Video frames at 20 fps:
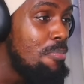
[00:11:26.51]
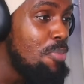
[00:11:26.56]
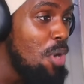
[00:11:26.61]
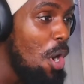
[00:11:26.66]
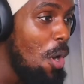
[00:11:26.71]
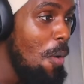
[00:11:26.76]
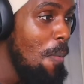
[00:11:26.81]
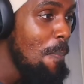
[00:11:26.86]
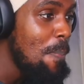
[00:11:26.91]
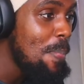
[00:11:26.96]

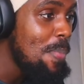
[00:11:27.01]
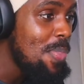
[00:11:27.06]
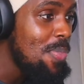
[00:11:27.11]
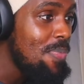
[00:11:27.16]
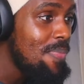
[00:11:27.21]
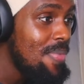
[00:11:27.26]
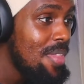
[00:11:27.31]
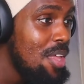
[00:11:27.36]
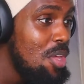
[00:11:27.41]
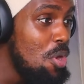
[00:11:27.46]
bro?
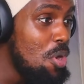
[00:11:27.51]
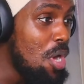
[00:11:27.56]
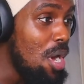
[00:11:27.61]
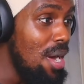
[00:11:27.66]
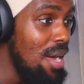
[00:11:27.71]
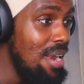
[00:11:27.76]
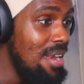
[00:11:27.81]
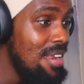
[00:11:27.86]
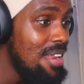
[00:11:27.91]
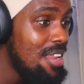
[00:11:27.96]
You
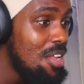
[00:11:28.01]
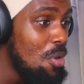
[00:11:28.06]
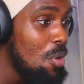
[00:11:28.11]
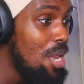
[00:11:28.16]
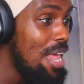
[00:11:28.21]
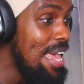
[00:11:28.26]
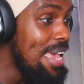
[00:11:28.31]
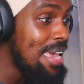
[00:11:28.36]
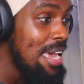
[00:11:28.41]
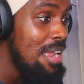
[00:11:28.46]
good? You
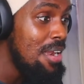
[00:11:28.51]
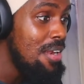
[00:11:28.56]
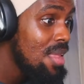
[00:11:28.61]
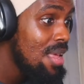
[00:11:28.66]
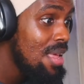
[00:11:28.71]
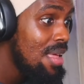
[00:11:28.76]
leaking?